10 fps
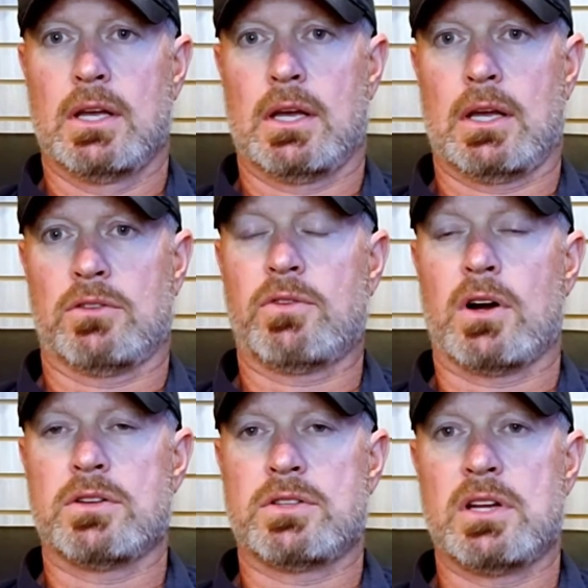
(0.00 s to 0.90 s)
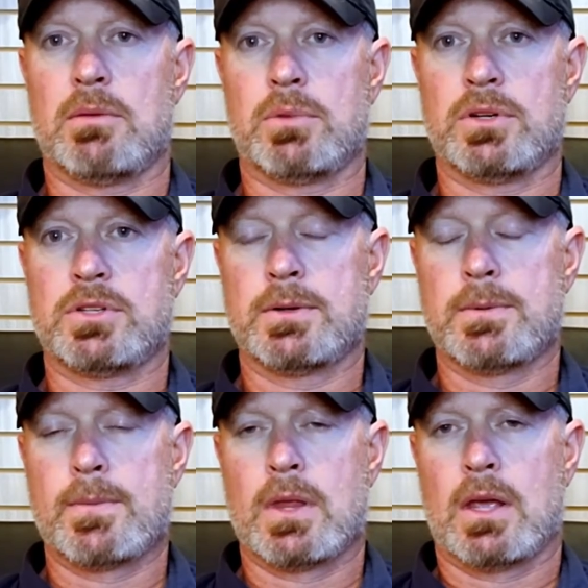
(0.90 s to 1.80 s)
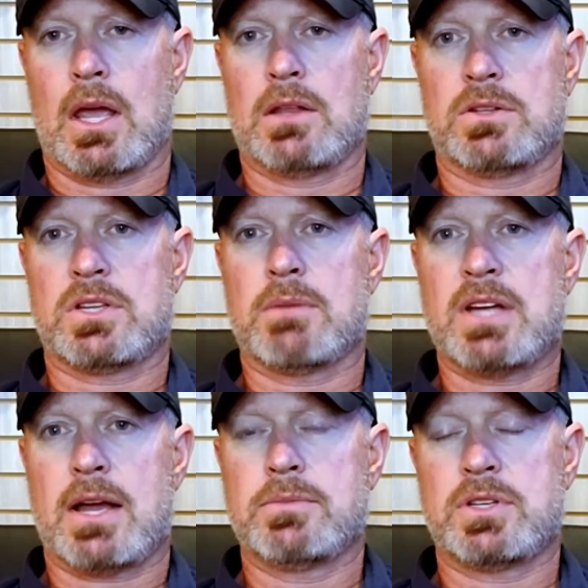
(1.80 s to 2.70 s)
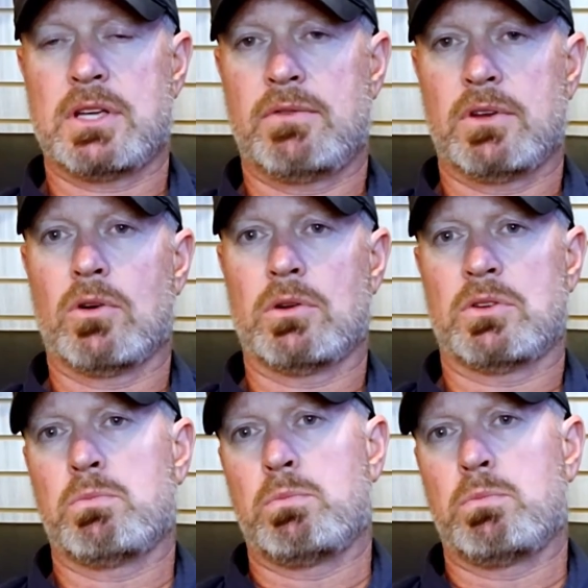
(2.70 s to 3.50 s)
as far as the numbers. And sometimes even going